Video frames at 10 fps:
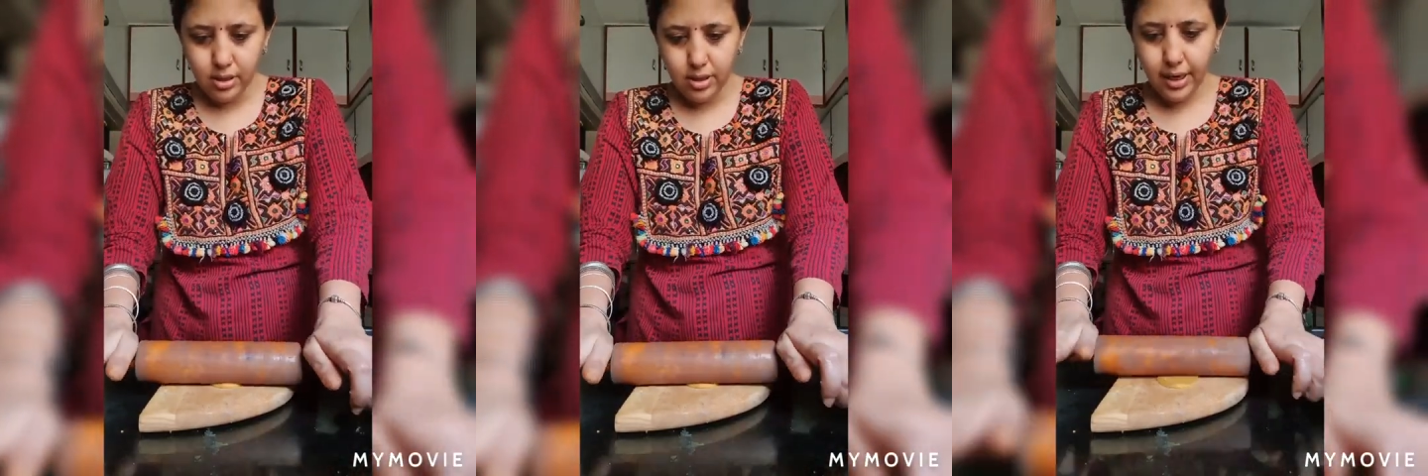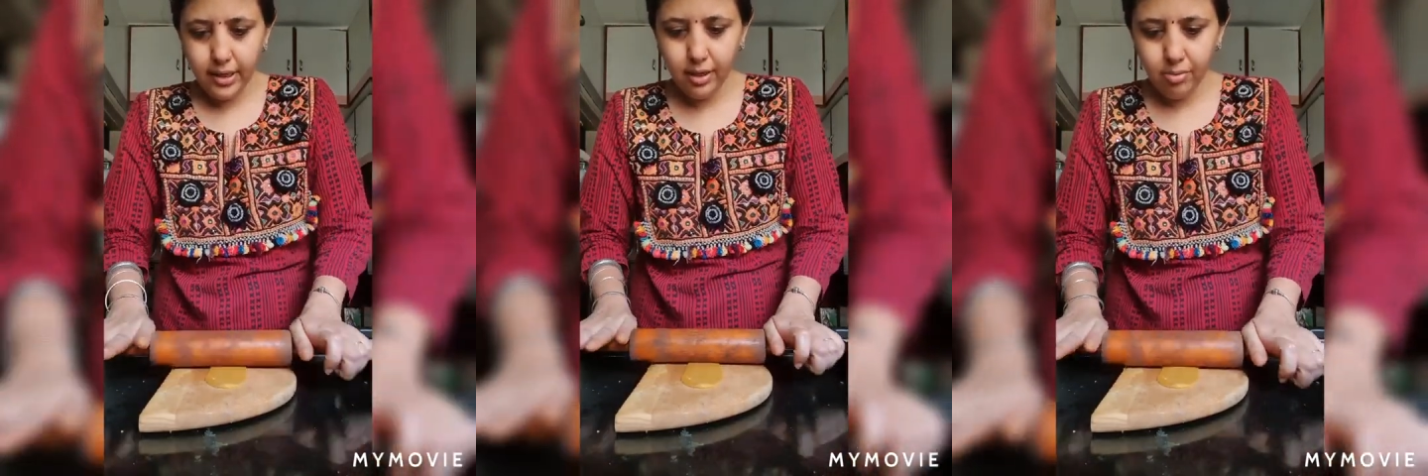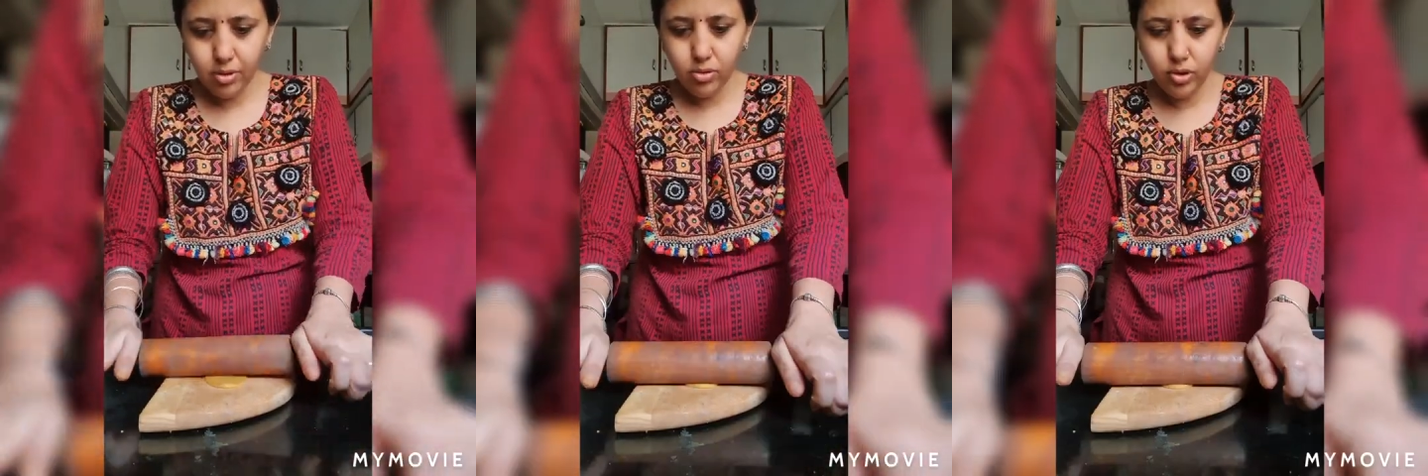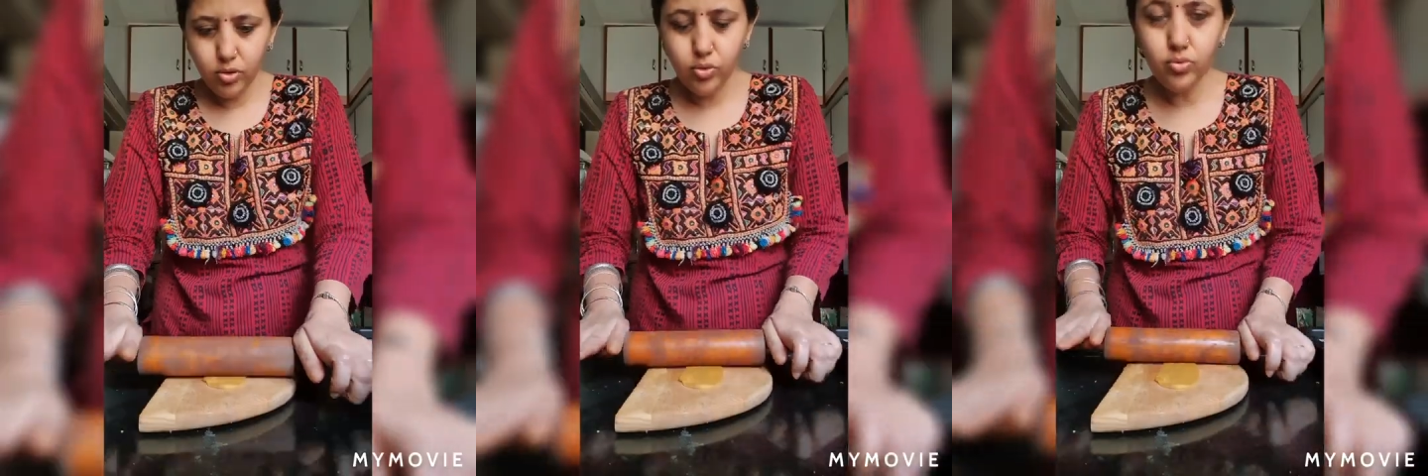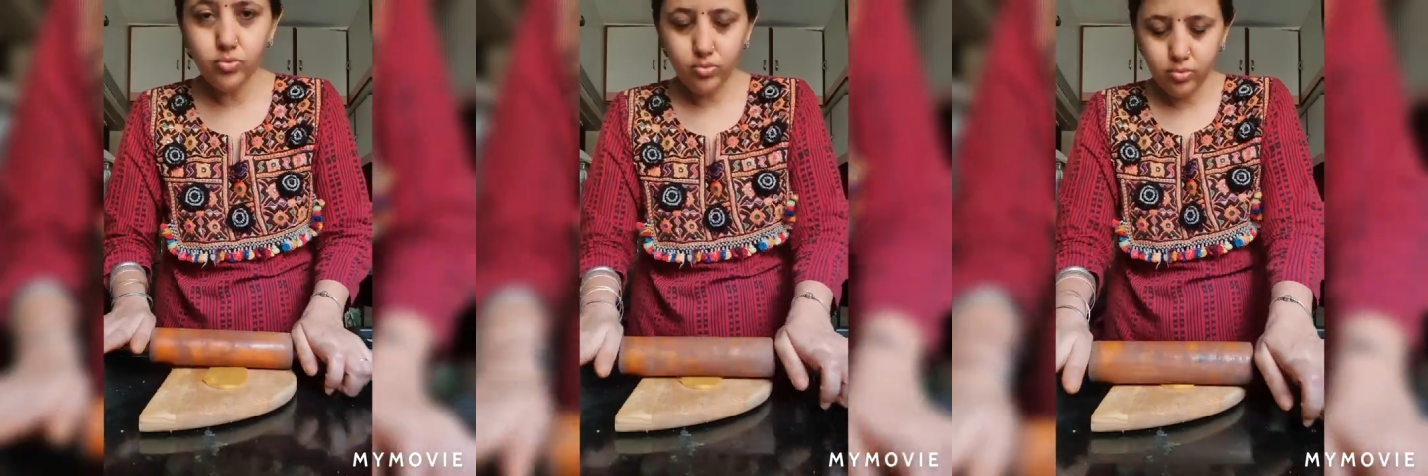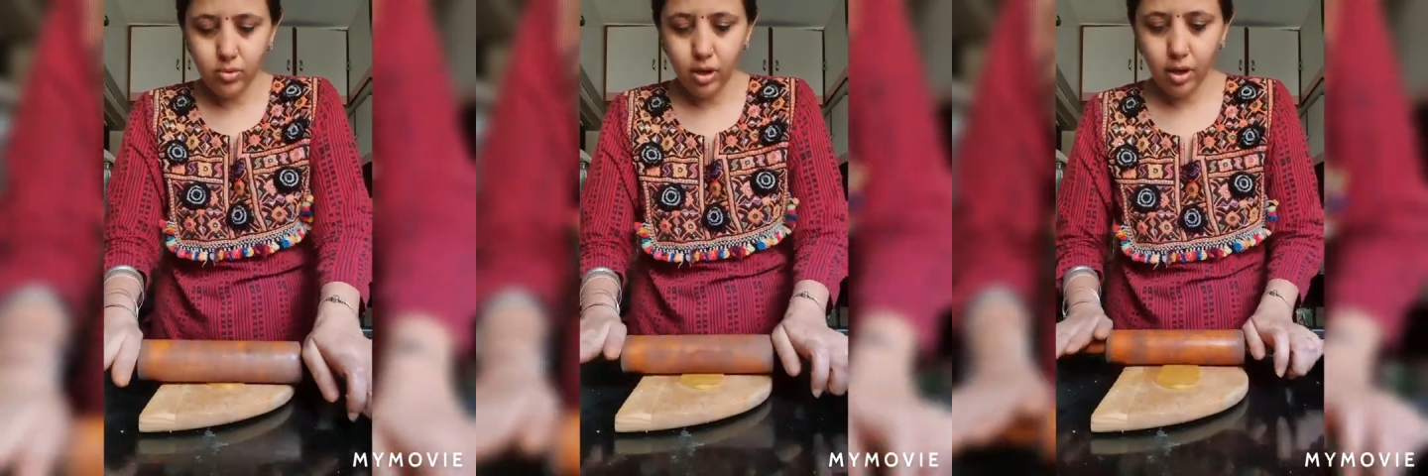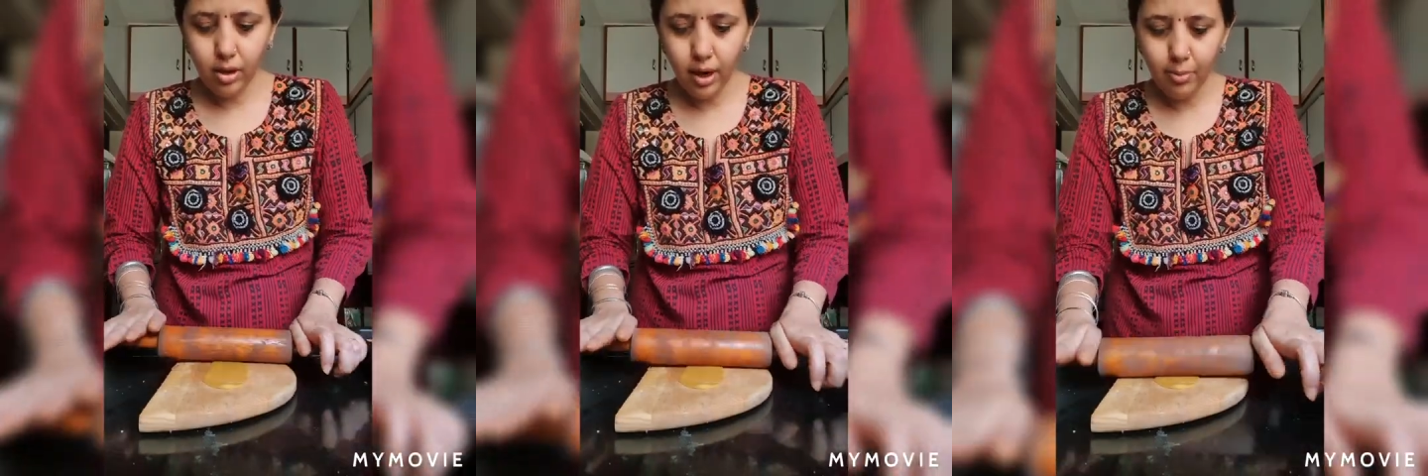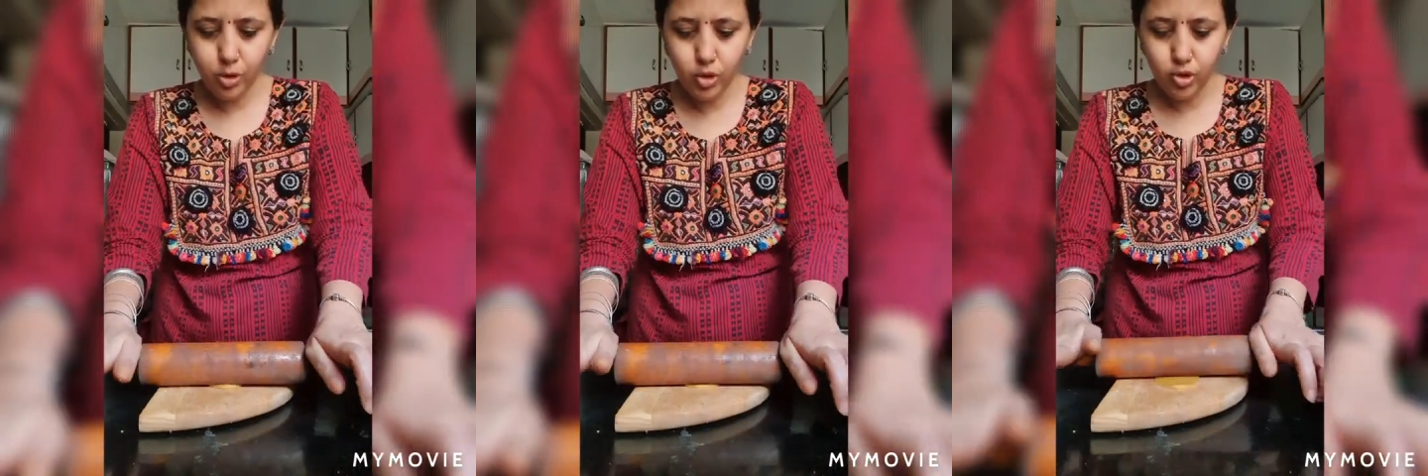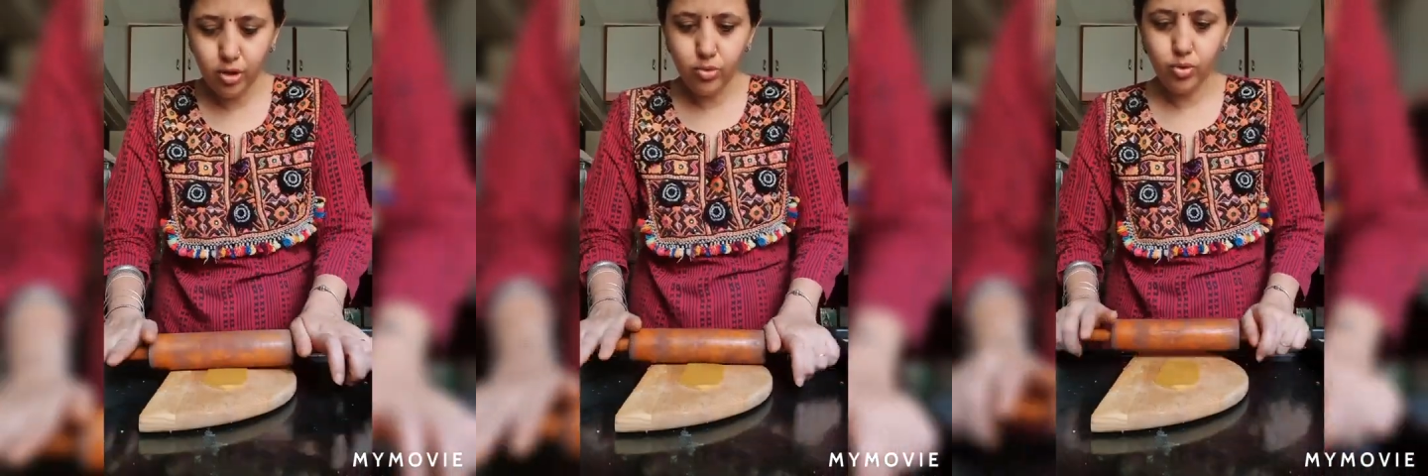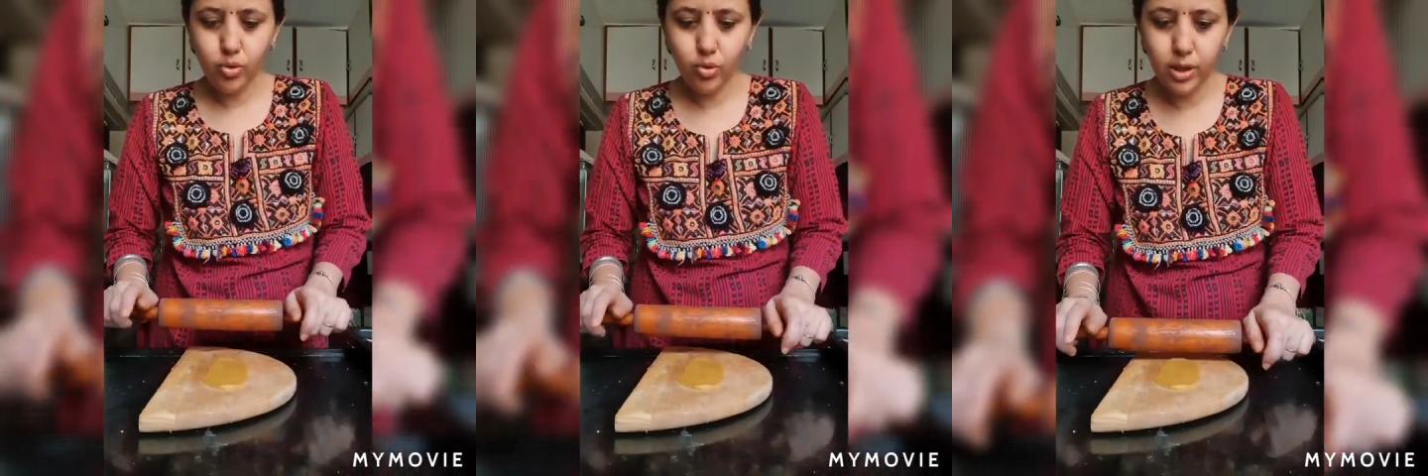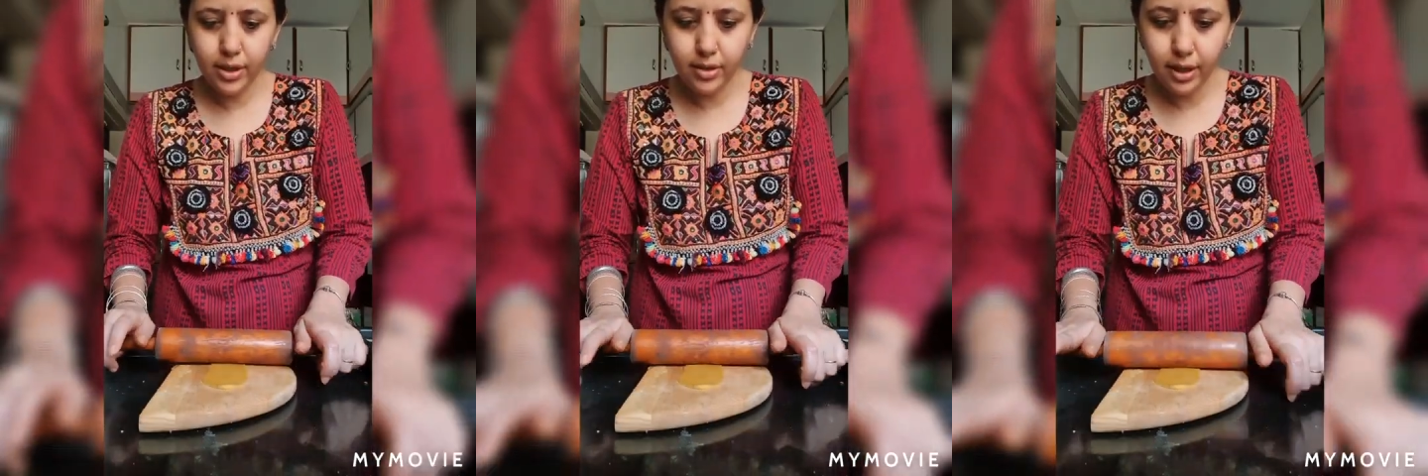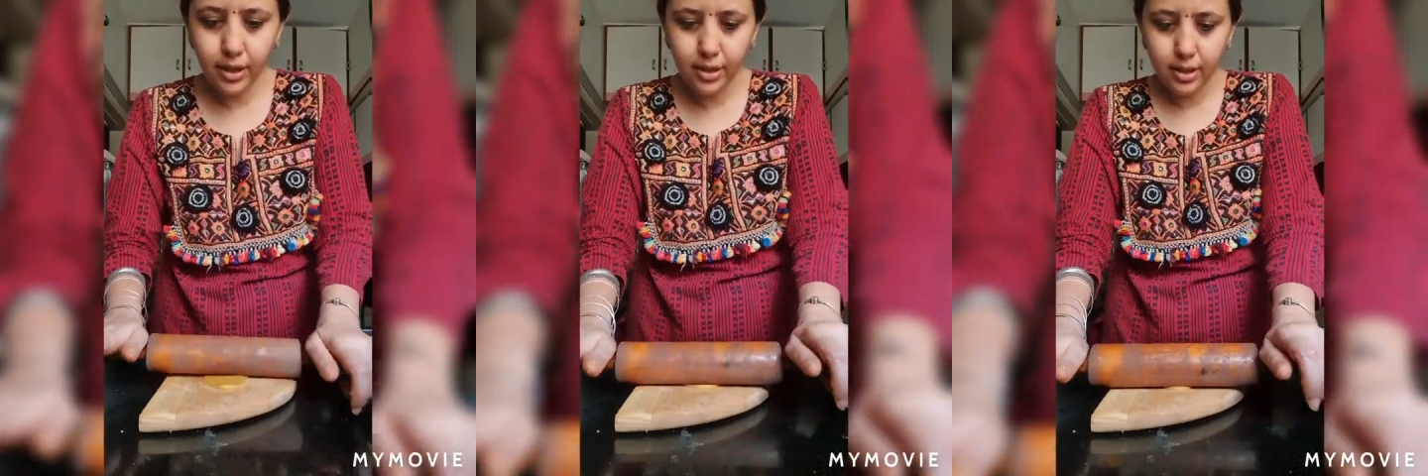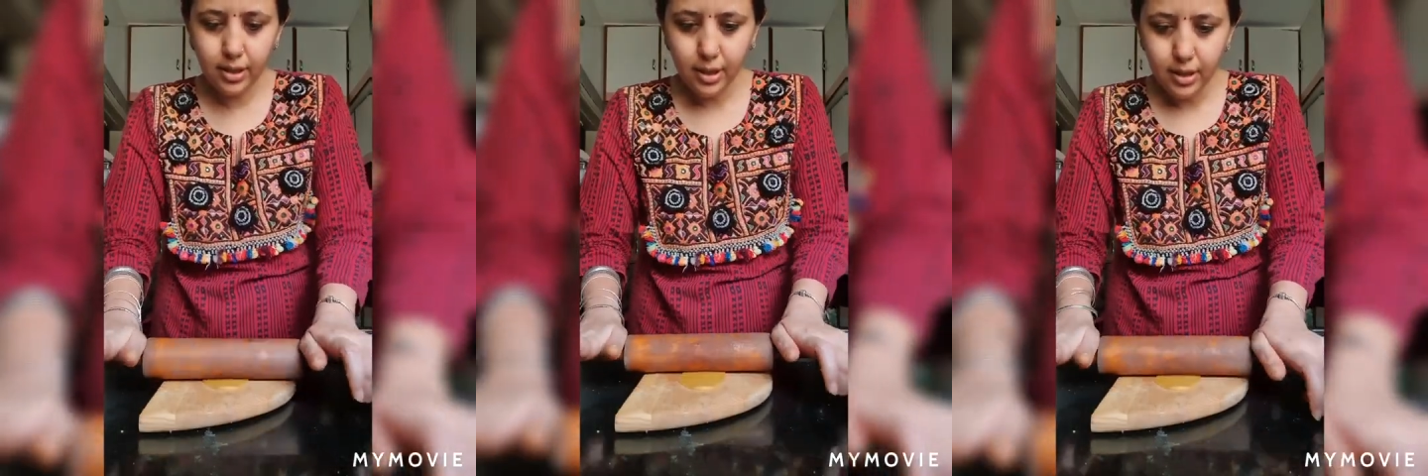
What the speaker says: sliding because you are habitual to roll it, right?